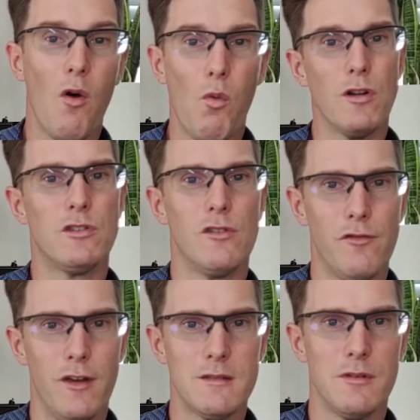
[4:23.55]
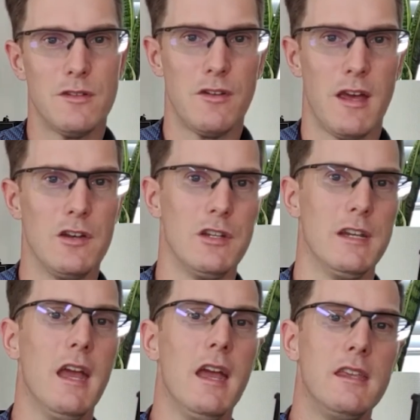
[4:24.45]
What's your investment
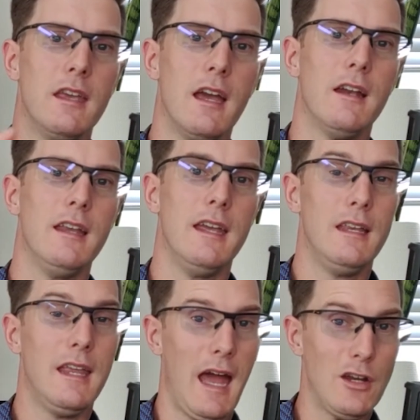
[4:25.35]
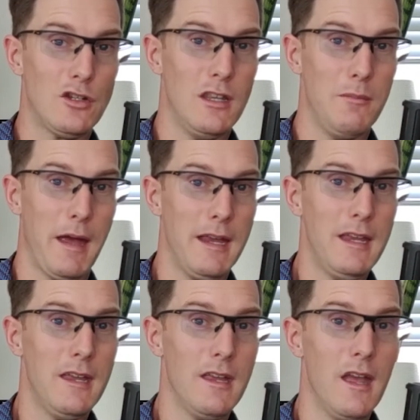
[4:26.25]
strategy? You're going to need cash in the
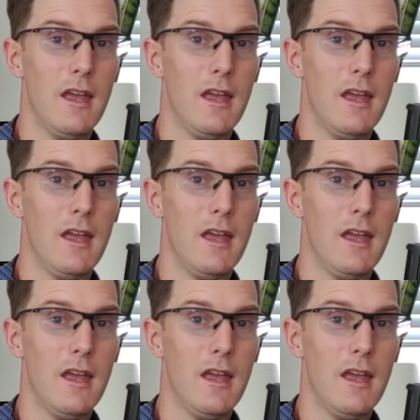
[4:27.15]
bank.